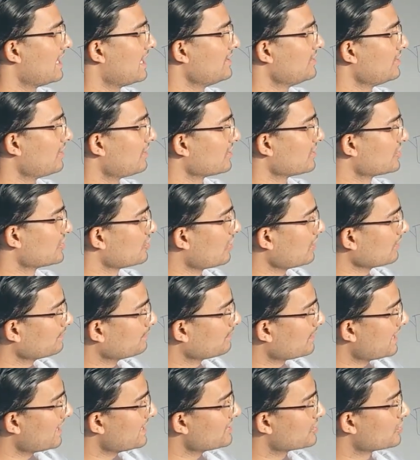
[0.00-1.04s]
your stock
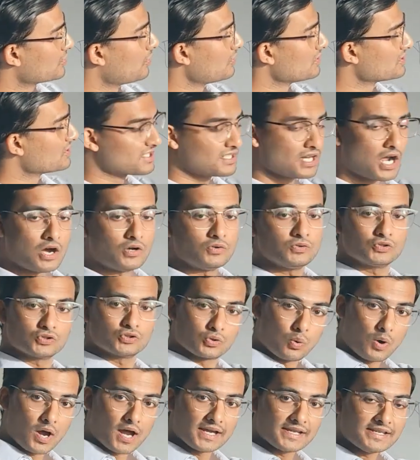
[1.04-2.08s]
price goes down
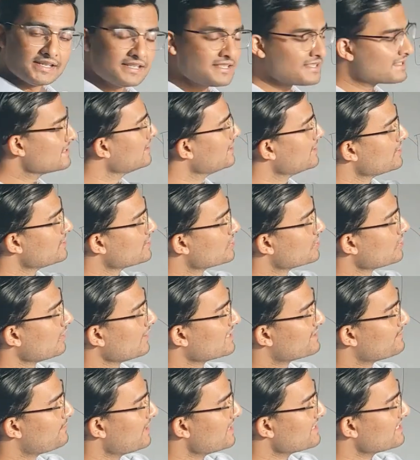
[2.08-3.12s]
twice, so
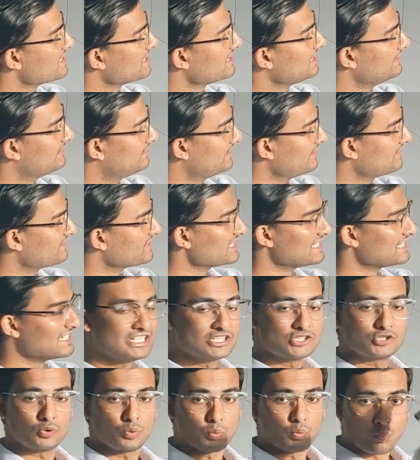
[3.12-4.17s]
it's basically 50
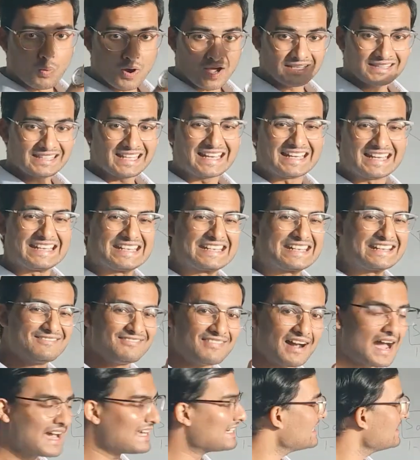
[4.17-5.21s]
into 1
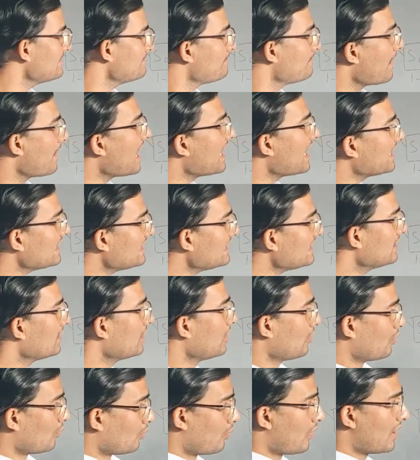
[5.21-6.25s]
divided by
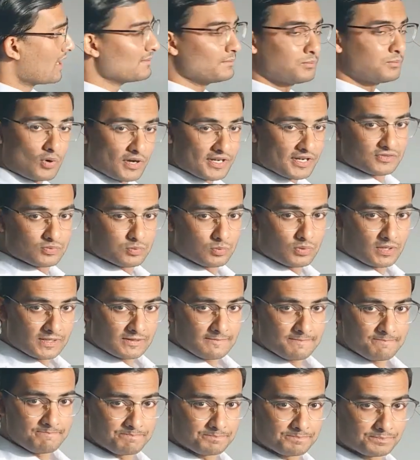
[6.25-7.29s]
1.1,
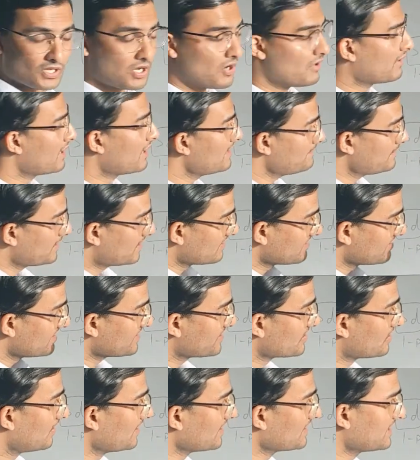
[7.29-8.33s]
all right, because it's
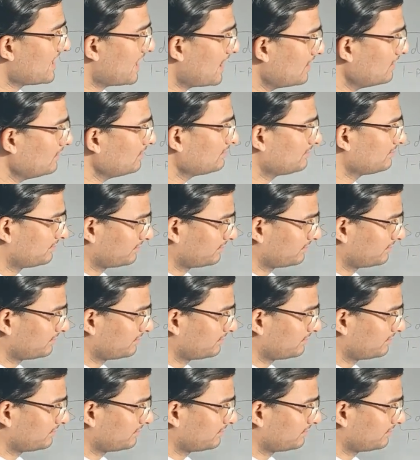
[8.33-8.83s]
going down,